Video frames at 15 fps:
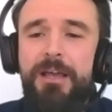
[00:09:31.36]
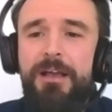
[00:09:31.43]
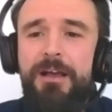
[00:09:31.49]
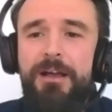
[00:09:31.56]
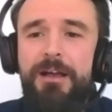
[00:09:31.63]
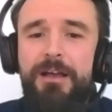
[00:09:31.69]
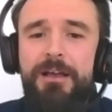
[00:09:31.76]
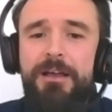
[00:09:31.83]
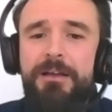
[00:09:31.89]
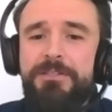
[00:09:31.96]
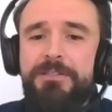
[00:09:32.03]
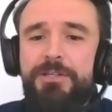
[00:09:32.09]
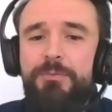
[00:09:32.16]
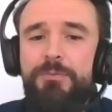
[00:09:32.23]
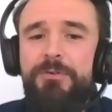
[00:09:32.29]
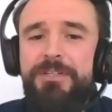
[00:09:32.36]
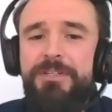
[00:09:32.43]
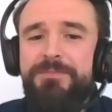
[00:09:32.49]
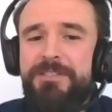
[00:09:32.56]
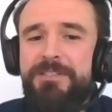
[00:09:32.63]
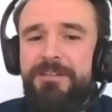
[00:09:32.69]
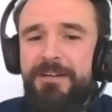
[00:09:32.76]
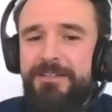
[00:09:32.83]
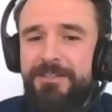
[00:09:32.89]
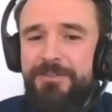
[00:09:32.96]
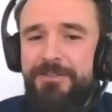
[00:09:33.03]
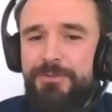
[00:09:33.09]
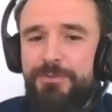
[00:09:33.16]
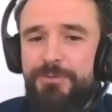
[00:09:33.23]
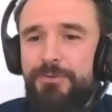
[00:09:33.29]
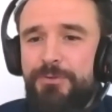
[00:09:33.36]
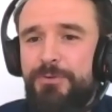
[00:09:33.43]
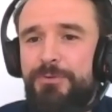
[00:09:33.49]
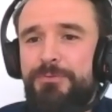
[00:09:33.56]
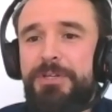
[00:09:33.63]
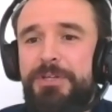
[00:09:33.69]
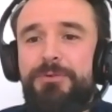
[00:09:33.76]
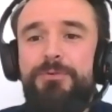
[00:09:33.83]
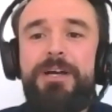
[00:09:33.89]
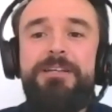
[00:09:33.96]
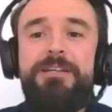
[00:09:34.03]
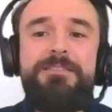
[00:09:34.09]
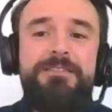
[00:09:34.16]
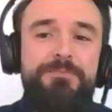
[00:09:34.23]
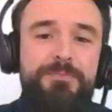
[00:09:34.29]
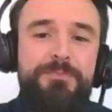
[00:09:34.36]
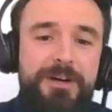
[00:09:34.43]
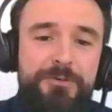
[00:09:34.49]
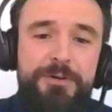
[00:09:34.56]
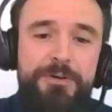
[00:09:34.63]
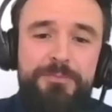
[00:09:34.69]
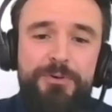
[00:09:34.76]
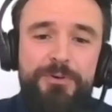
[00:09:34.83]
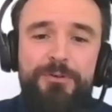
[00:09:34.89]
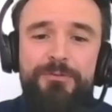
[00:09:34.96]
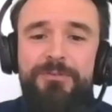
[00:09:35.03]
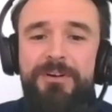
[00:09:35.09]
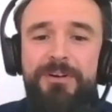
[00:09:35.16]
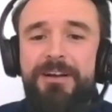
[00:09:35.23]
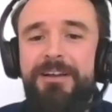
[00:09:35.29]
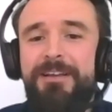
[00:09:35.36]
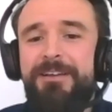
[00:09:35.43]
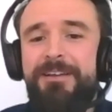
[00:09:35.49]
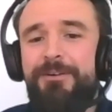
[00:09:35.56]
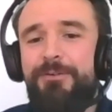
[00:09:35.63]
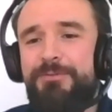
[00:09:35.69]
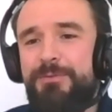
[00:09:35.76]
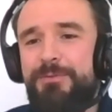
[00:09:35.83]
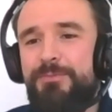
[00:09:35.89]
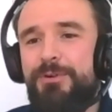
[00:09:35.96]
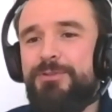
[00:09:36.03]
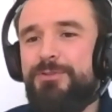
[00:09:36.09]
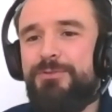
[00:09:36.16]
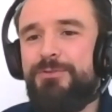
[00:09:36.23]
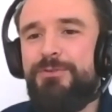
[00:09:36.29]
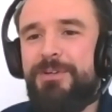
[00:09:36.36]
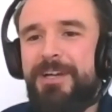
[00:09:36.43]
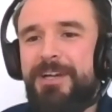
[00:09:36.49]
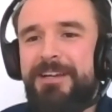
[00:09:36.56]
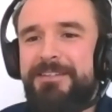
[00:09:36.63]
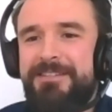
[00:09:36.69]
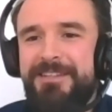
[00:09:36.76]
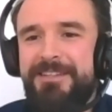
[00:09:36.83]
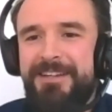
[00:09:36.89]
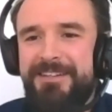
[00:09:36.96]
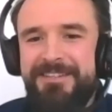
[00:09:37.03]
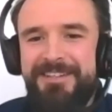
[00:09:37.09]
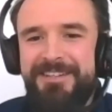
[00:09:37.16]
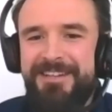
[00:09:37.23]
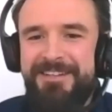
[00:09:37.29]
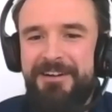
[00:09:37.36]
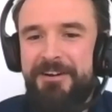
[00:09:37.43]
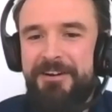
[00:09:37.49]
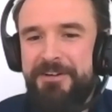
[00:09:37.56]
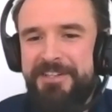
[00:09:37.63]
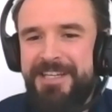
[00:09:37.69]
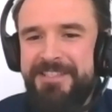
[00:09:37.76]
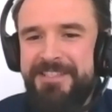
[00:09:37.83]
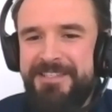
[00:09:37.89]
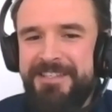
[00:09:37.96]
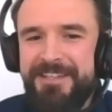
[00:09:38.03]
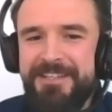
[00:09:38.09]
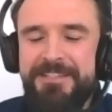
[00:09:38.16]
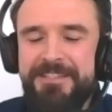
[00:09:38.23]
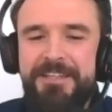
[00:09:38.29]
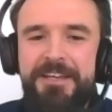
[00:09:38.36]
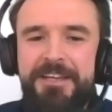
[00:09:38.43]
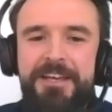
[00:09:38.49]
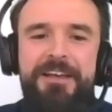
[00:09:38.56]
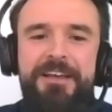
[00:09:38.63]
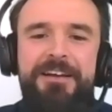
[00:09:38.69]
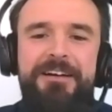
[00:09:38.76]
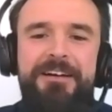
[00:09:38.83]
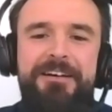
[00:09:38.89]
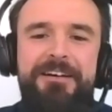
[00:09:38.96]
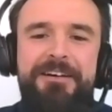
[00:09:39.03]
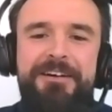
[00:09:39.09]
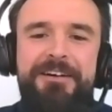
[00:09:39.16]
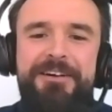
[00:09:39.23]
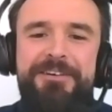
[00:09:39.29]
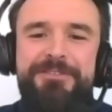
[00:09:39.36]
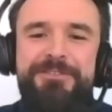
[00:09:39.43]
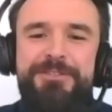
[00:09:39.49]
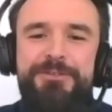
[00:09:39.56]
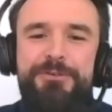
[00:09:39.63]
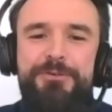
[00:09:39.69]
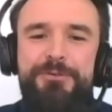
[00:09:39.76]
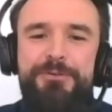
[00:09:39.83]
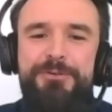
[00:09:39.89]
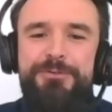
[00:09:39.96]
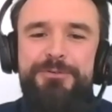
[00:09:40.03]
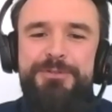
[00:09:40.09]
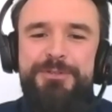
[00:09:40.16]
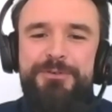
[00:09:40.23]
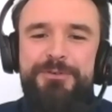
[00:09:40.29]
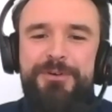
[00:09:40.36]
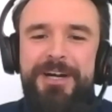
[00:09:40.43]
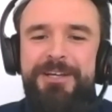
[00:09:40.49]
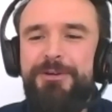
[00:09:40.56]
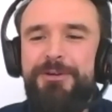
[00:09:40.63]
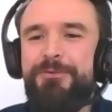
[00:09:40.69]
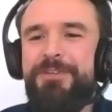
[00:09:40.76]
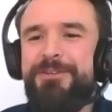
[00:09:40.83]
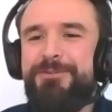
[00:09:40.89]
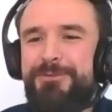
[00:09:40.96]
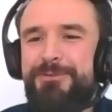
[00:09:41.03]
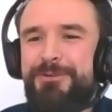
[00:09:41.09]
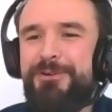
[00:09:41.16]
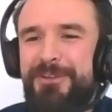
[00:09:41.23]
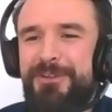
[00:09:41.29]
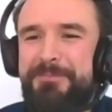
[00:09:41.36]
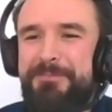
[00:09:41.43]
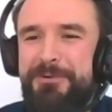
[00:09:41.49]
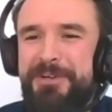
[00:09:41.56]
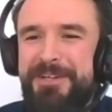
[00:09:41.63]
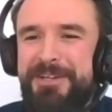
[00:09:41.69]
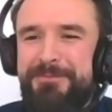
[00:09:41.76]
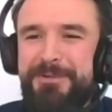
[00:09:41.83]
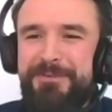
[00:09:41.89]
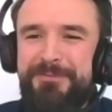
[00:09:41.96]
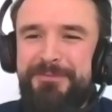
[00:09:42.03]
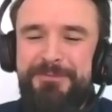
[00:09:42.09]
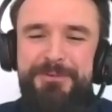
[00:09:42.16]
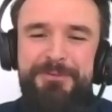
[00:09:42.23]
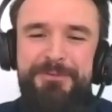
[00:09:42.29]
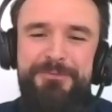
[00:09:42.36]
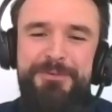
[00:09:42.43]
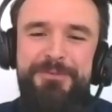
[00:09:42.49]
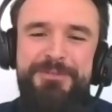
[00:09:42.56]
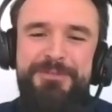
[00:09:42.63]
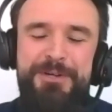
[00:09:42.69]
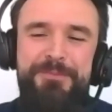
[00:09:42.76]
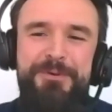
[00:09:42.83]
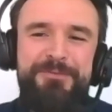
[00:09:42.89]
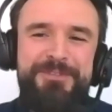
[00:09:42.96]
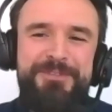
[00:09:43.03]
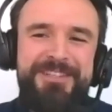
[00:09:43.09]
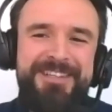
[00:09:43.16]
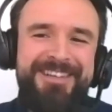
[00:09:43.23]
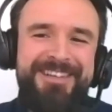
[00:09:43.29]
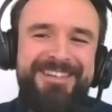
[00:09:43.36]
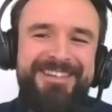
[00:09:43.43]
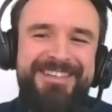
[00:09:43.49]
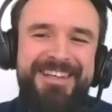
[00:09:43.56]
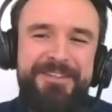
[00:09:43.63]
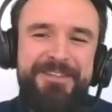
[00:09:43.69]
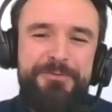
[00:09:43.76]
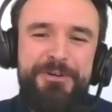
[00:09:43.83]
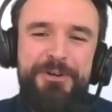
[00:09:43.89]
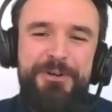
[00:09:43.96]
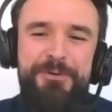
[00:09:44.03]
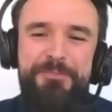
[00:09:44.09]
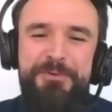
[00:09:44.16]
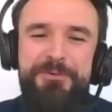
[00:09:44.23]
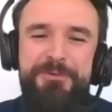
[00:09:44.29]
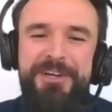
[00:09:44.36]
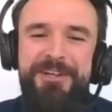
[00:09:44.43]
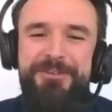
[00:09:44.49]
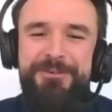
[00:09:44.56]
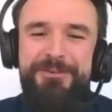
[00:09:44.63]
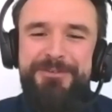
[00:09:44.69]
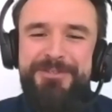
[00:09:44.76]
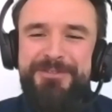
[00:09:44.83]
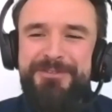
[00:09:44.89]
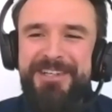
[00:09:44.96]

Uh, some of them started to request the power profile of the module and, and, and are testing it. Uh, so, so I know that you collaborate with, with, with some of the network operators.